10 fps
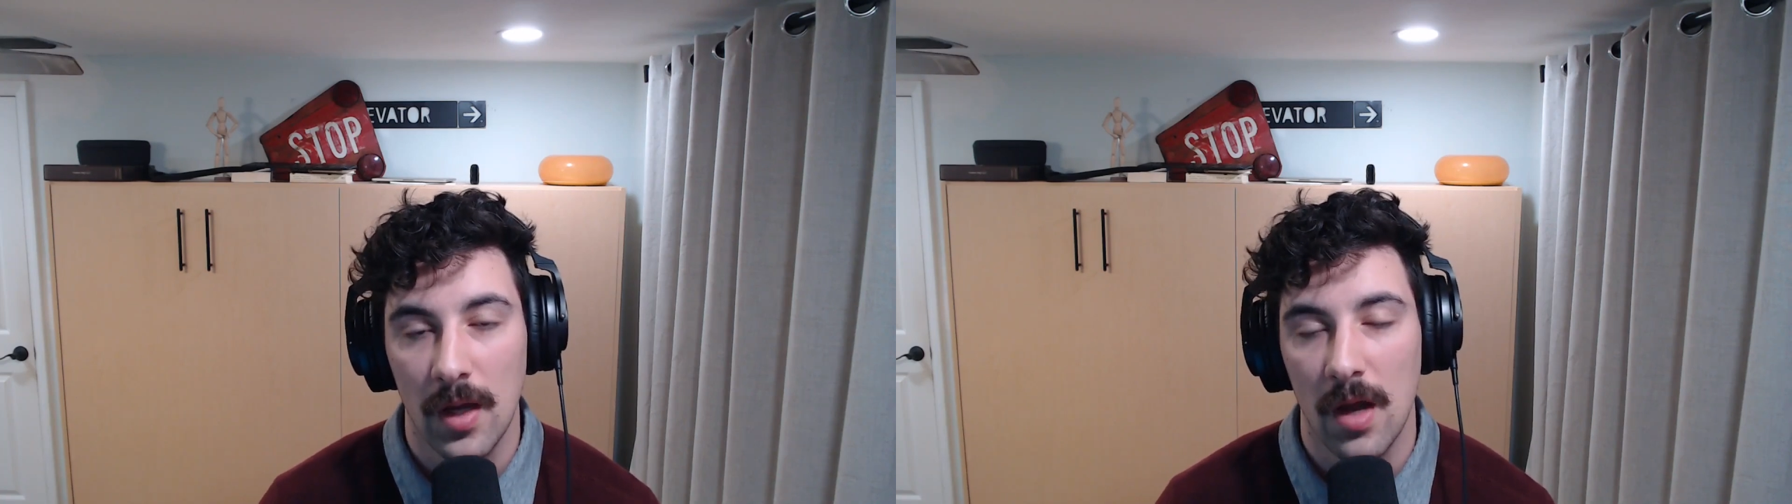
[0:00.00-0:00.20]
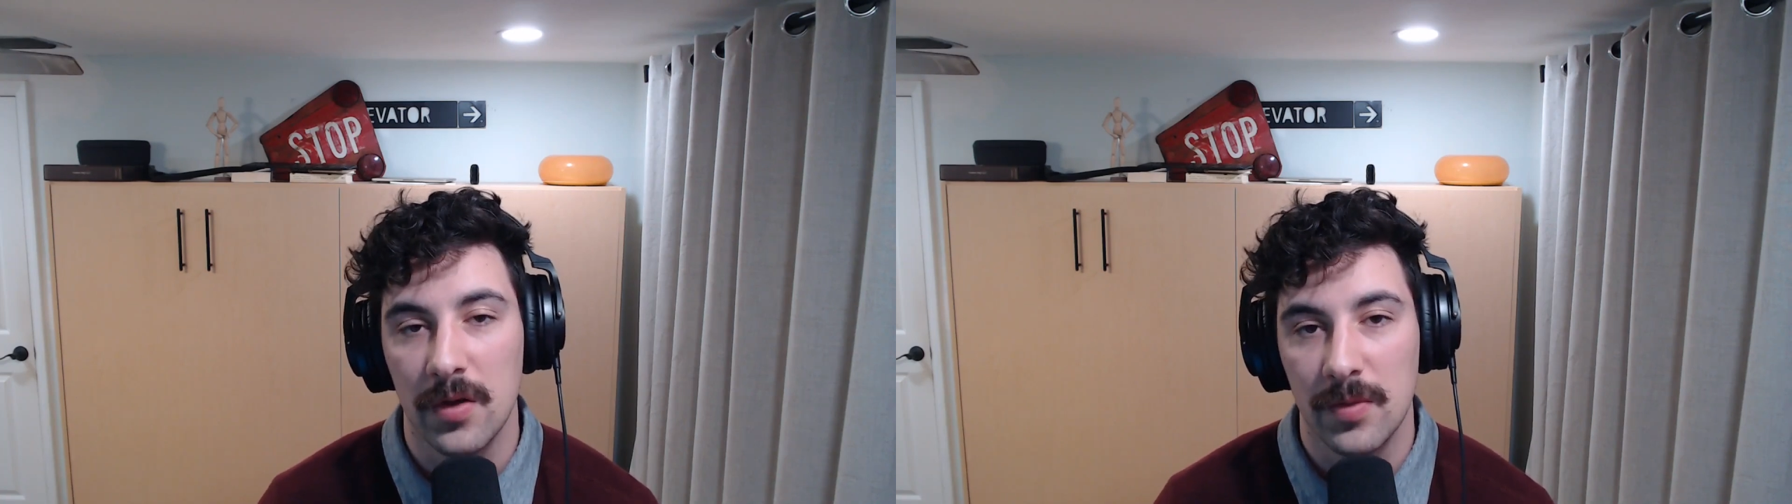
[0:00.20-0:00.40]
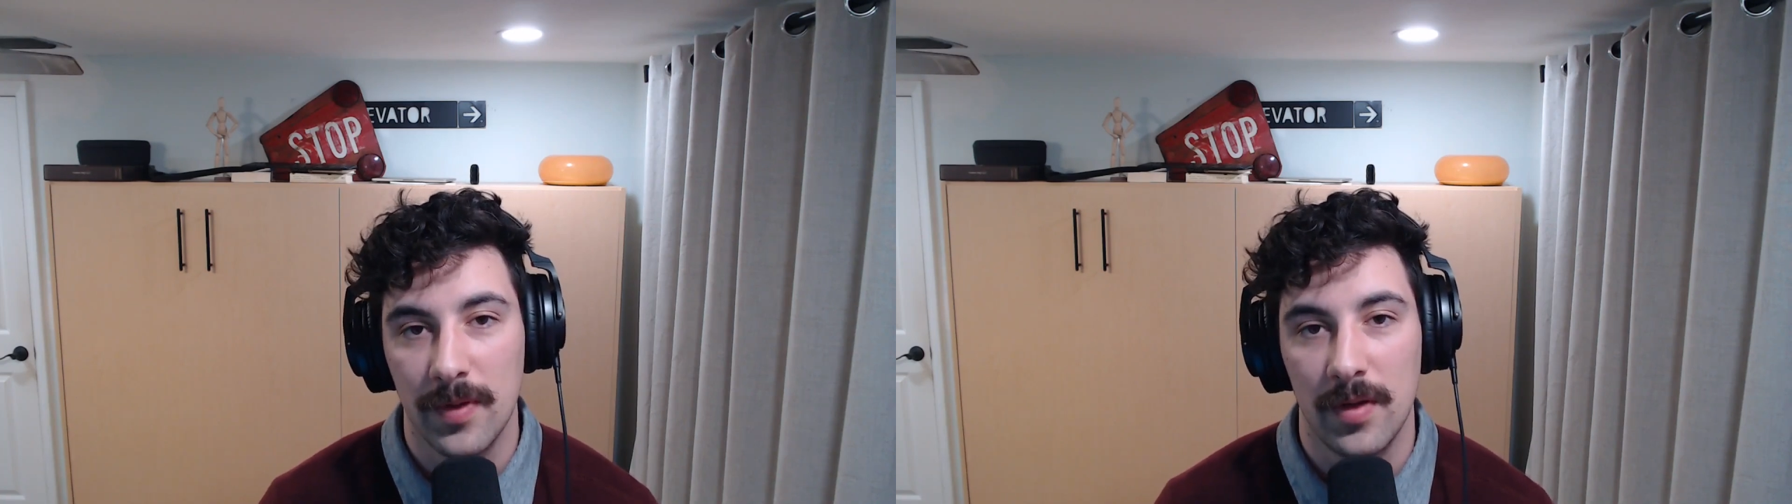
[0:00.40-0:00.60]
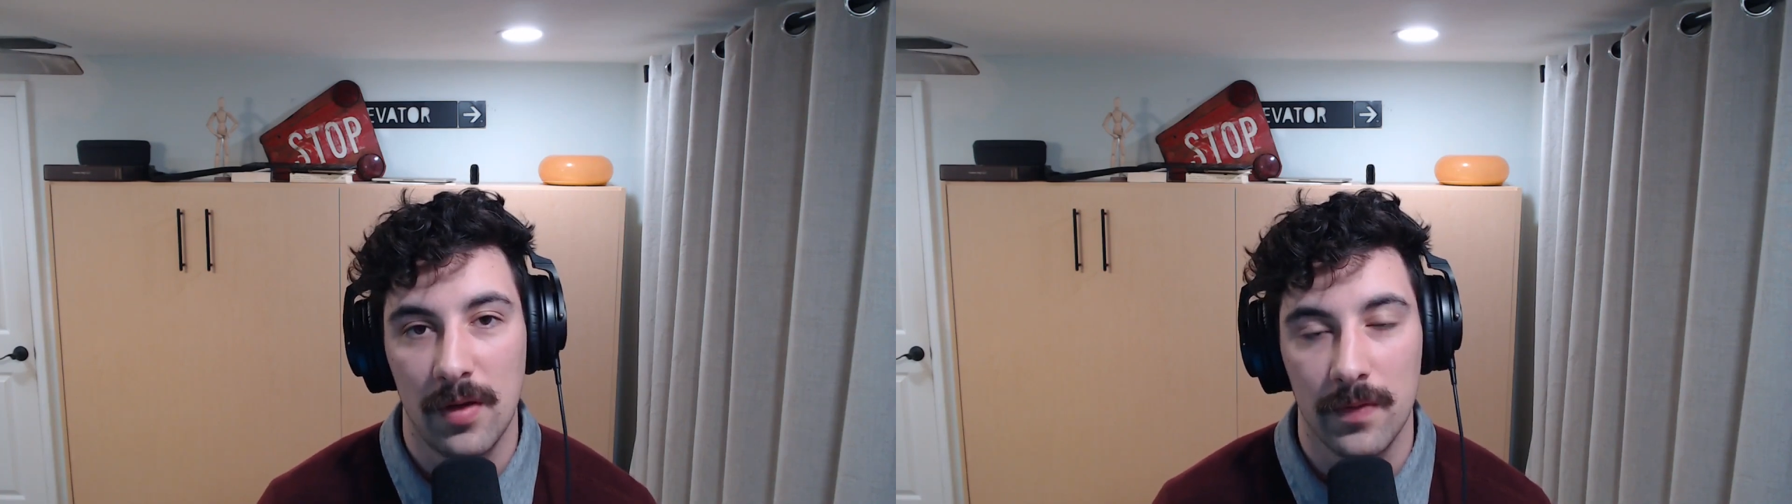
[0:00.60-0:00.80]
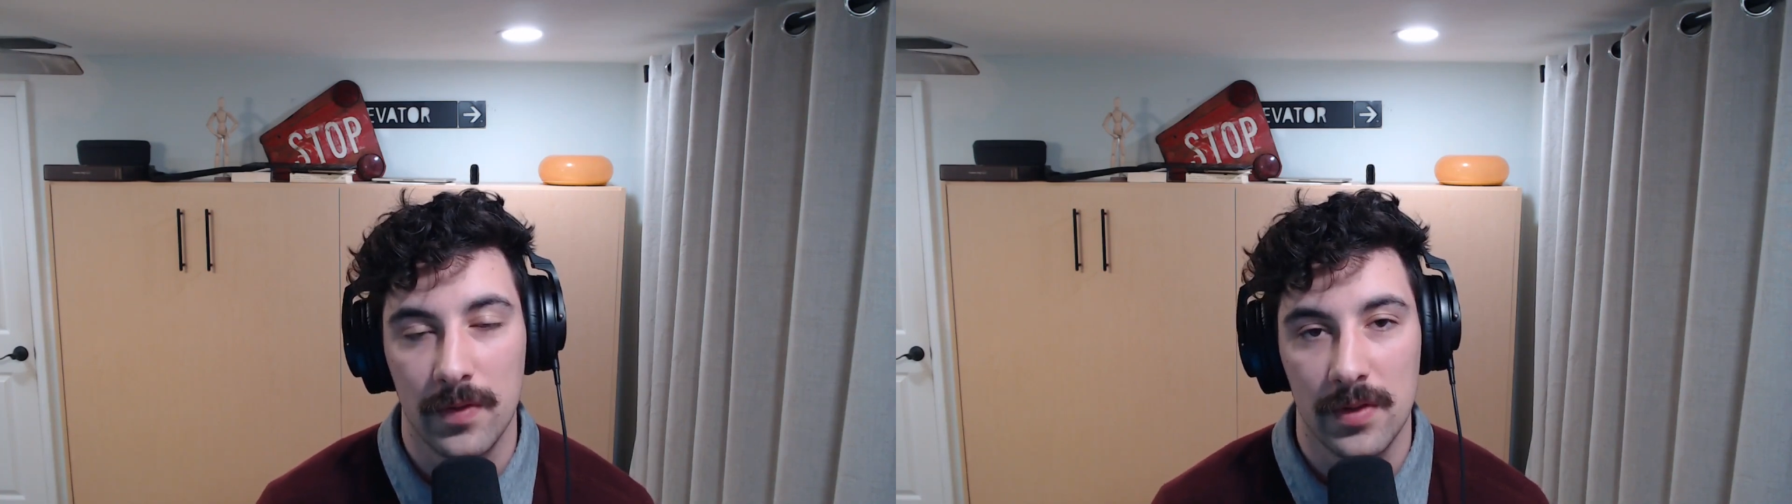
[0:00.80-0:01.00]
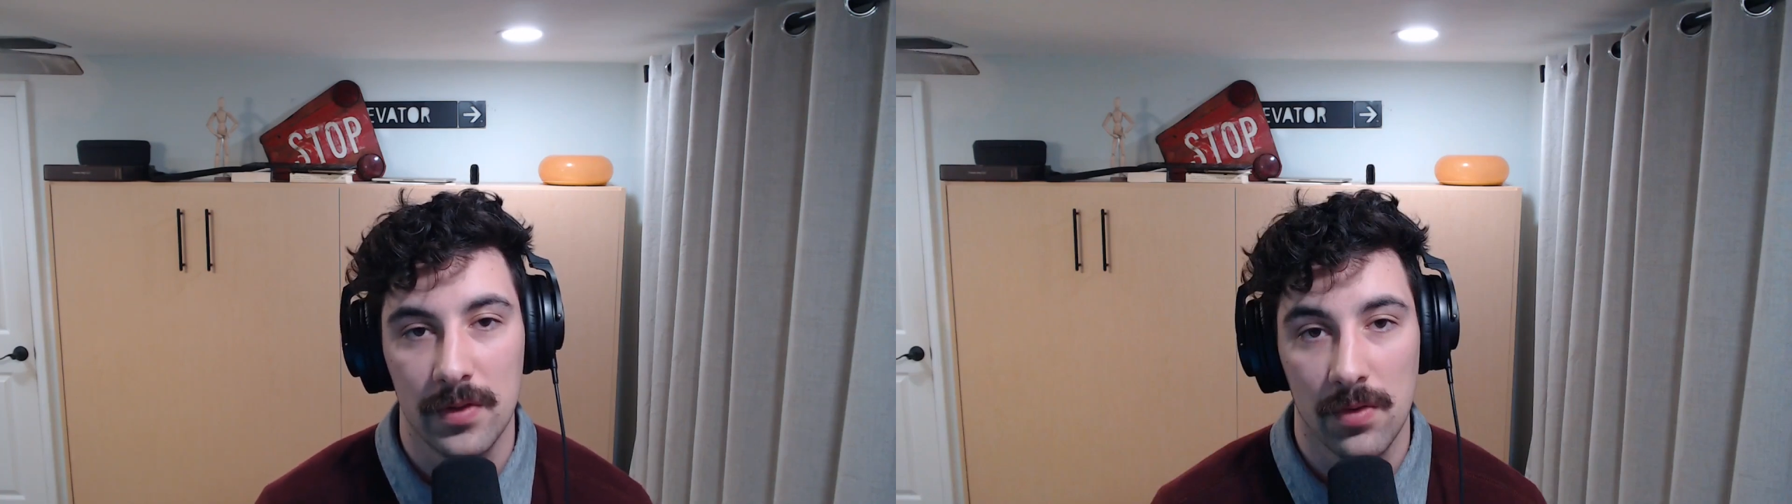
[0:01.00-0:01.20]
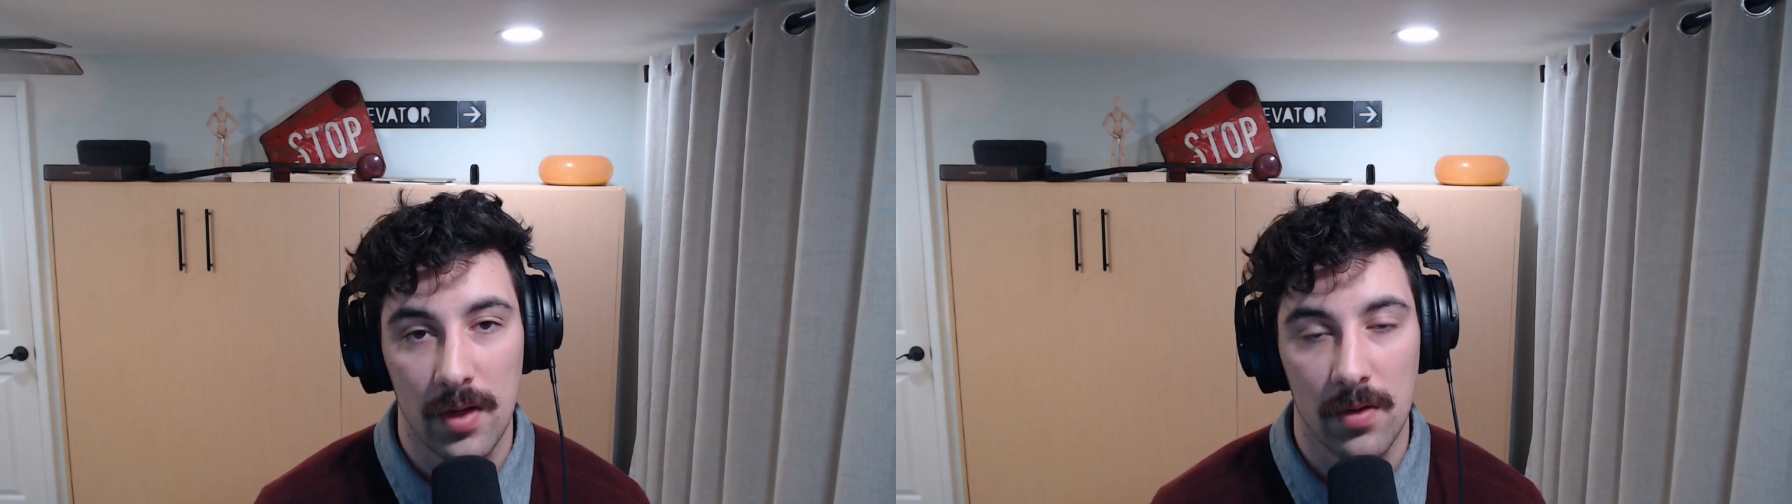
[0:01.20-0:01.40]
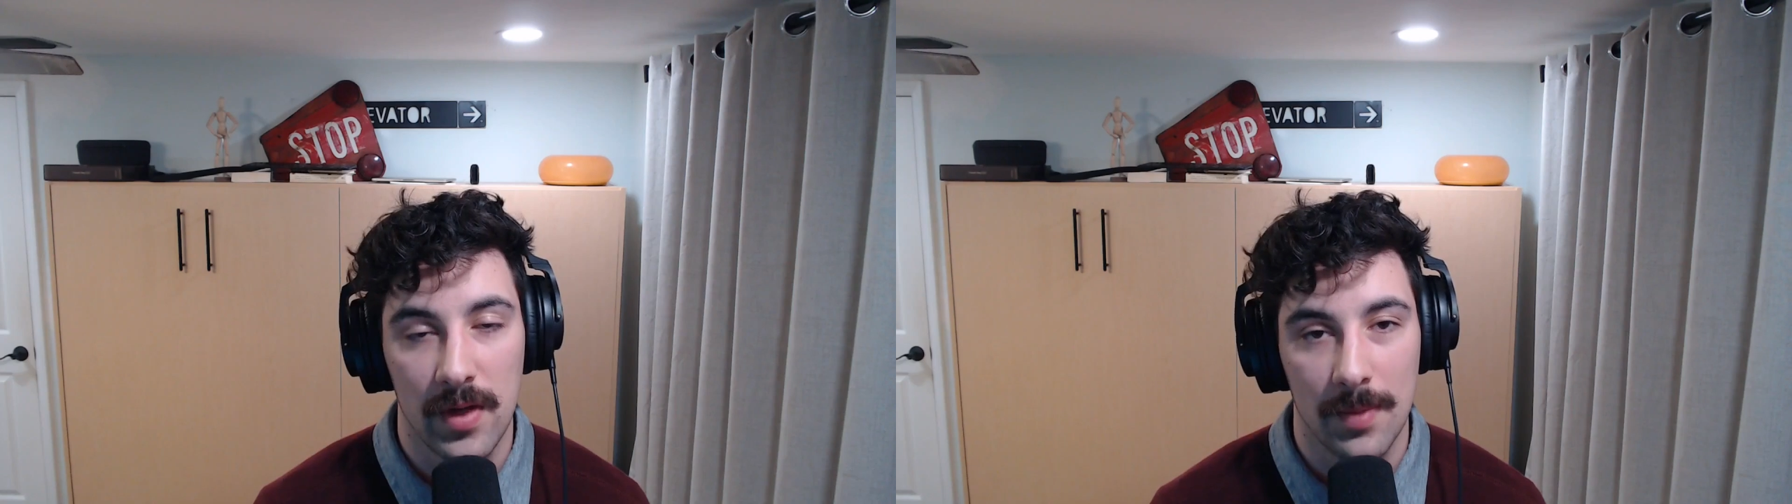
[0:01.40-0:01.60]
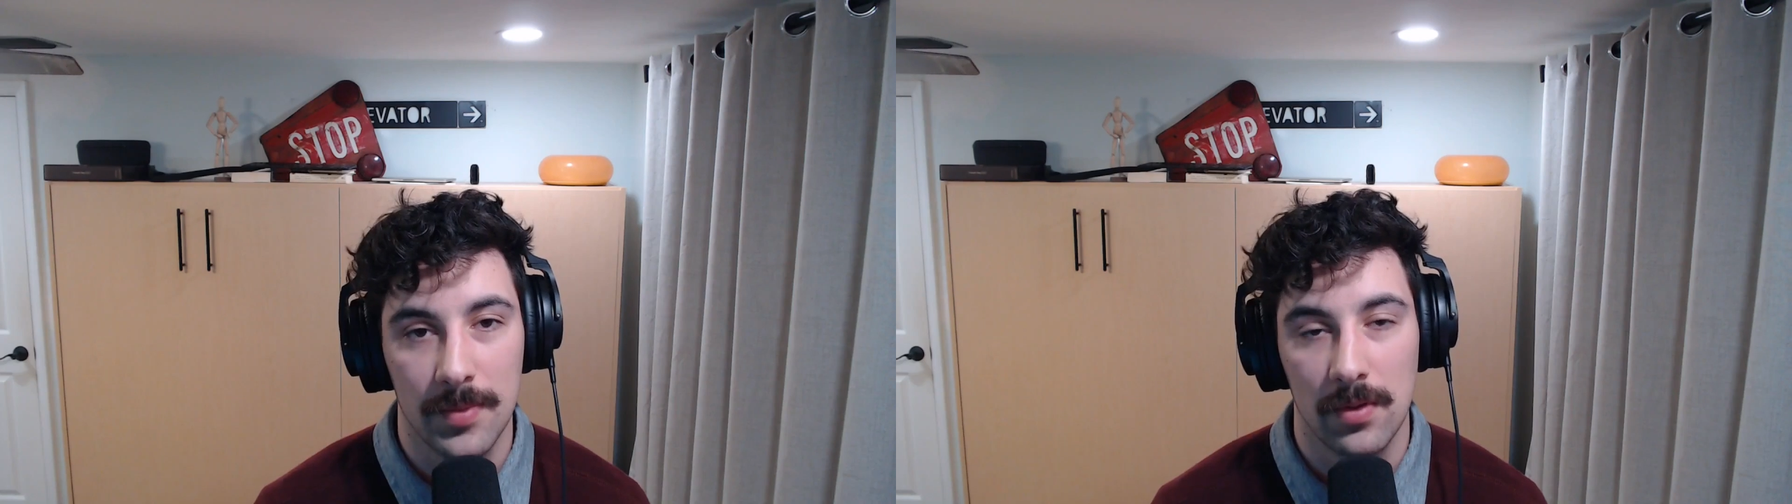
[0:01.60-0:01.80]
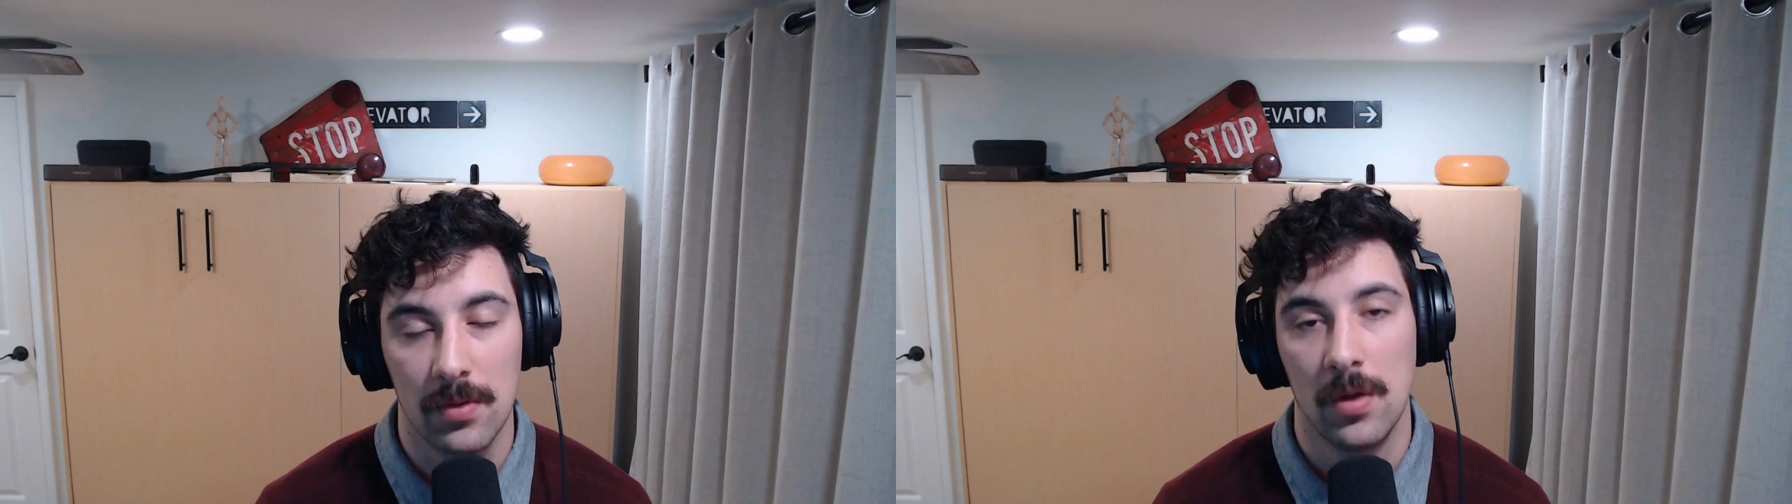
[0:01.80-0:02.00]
I'll explain the differences later in the episode.